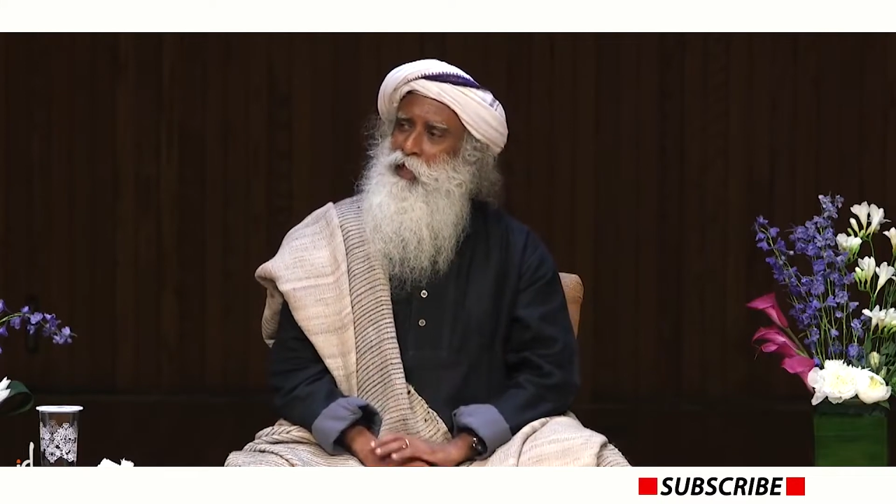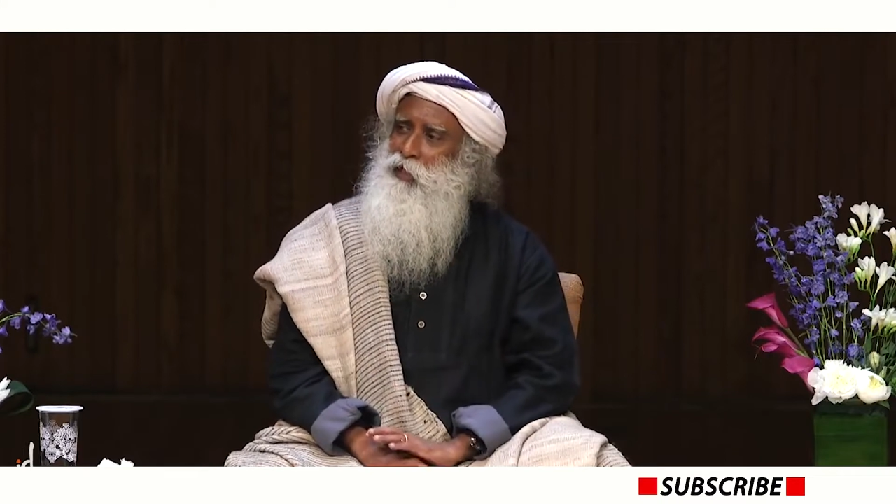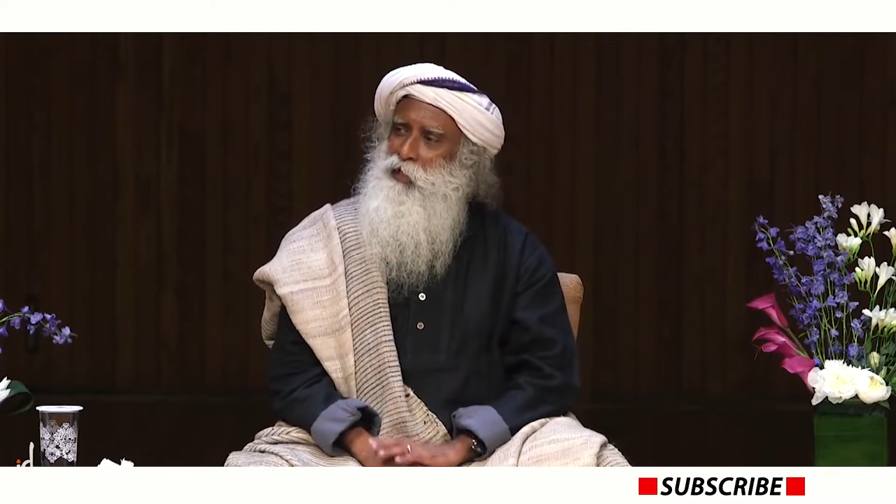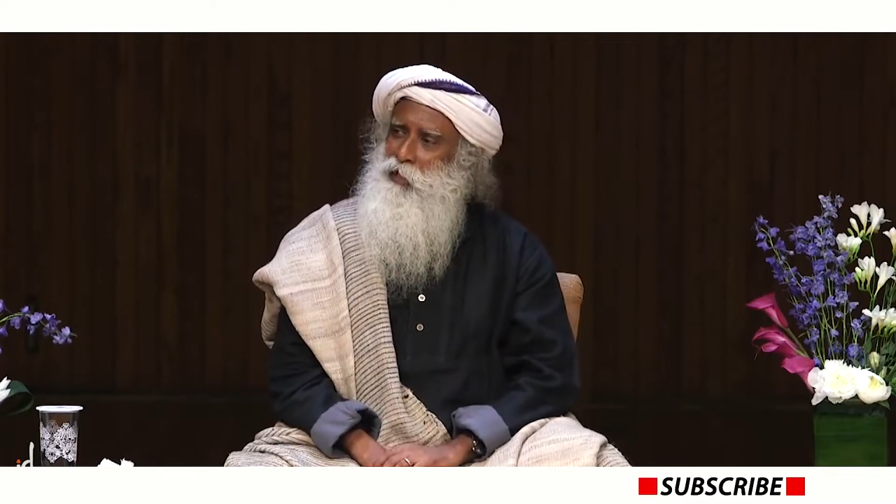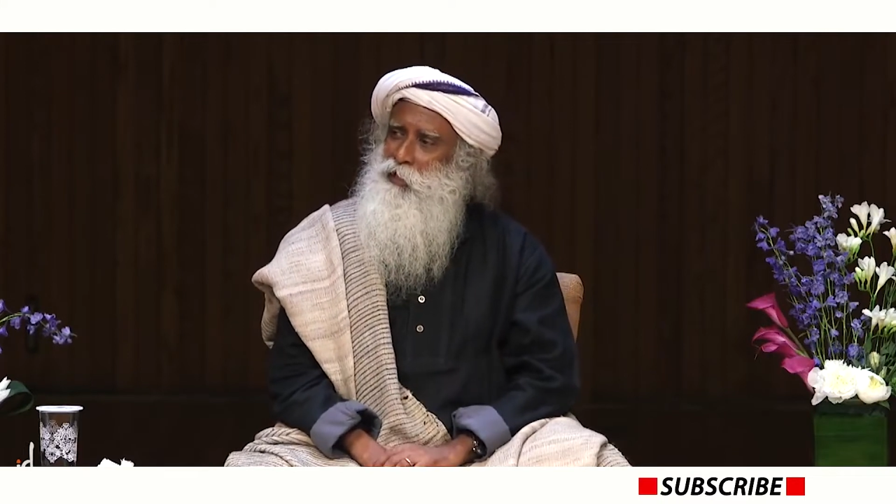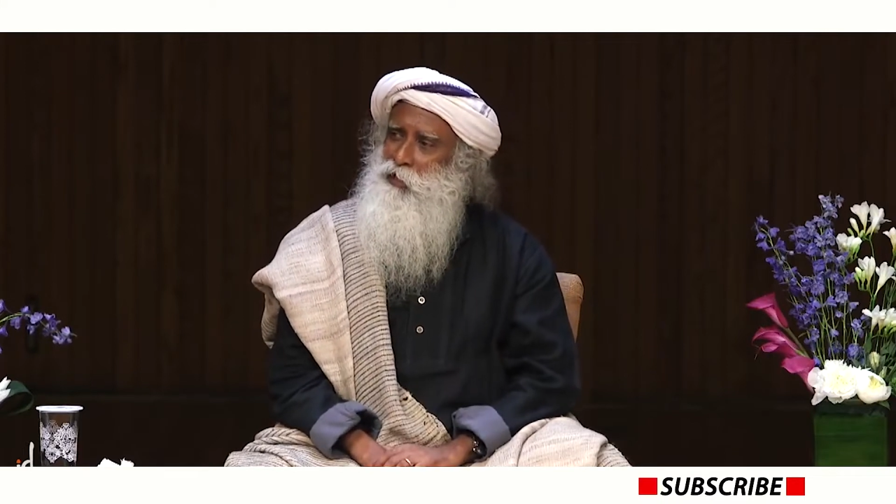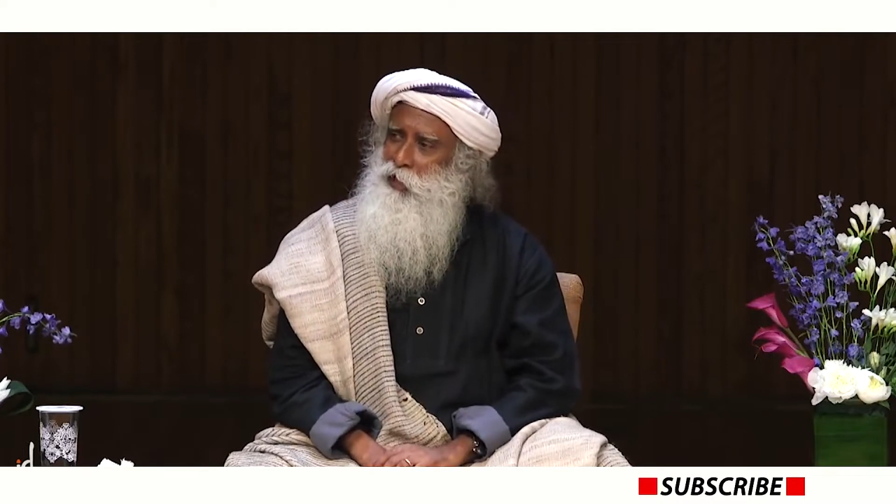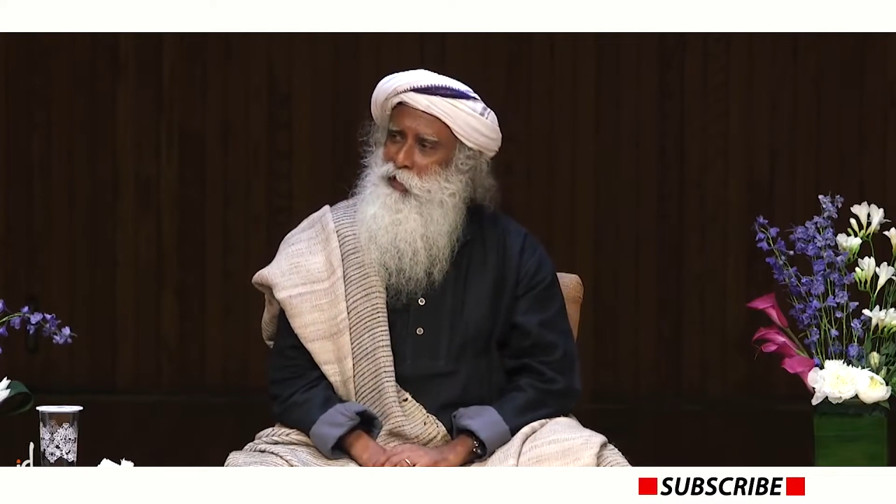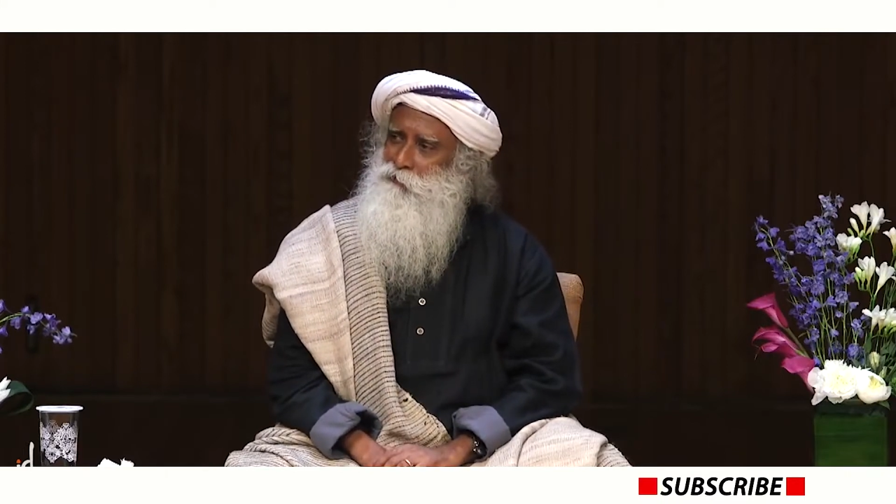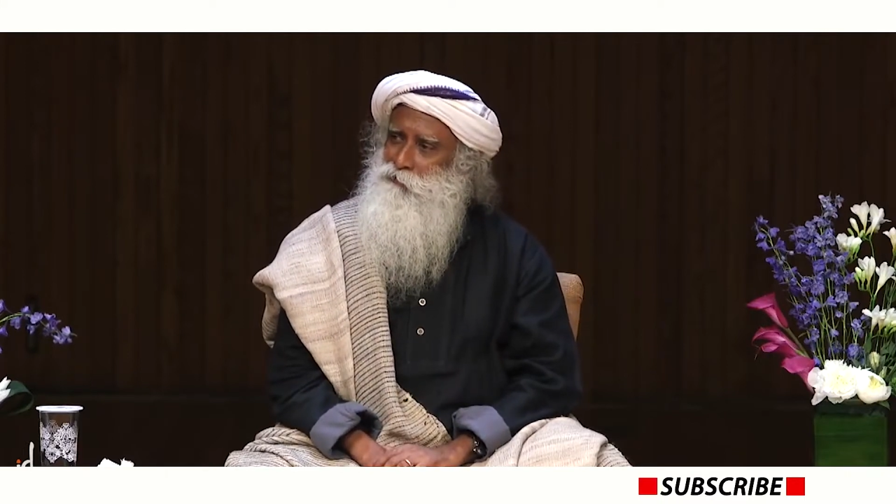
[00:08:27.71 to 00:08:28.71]
handling a
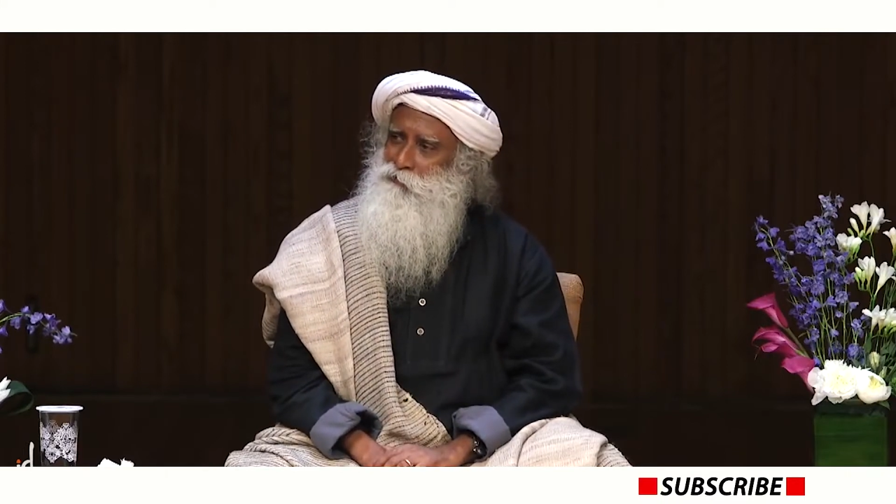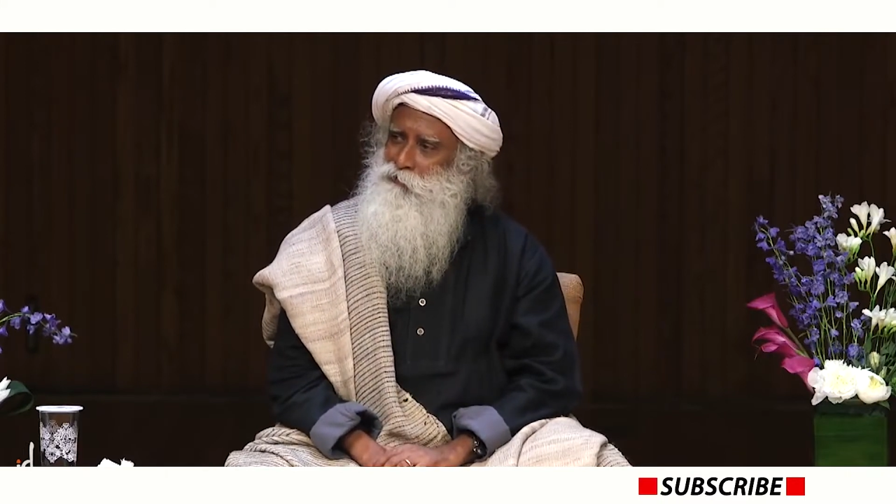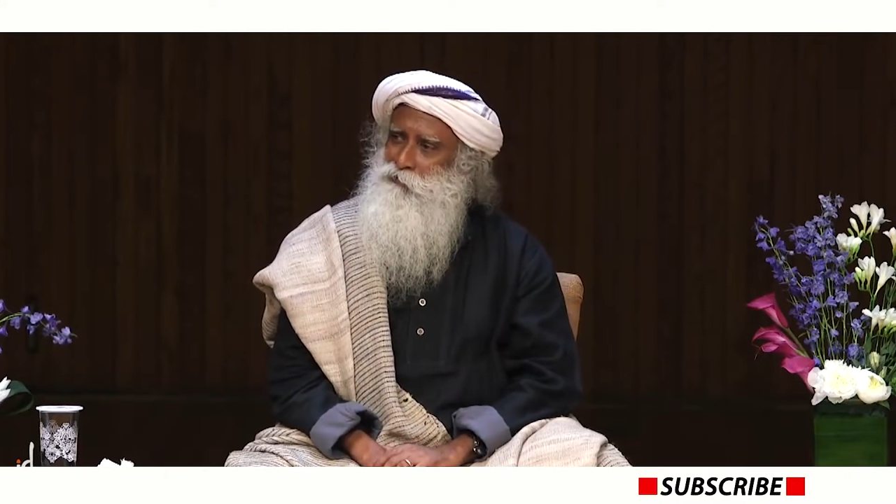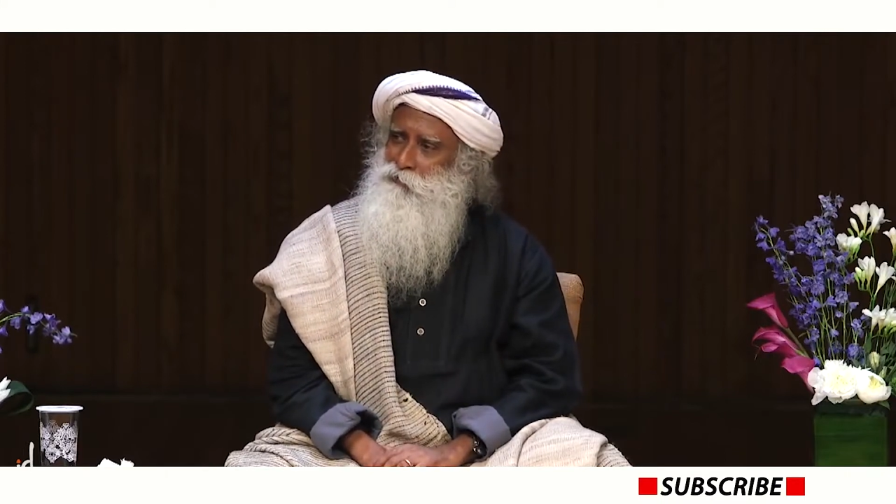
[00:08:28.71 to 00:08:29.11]
knife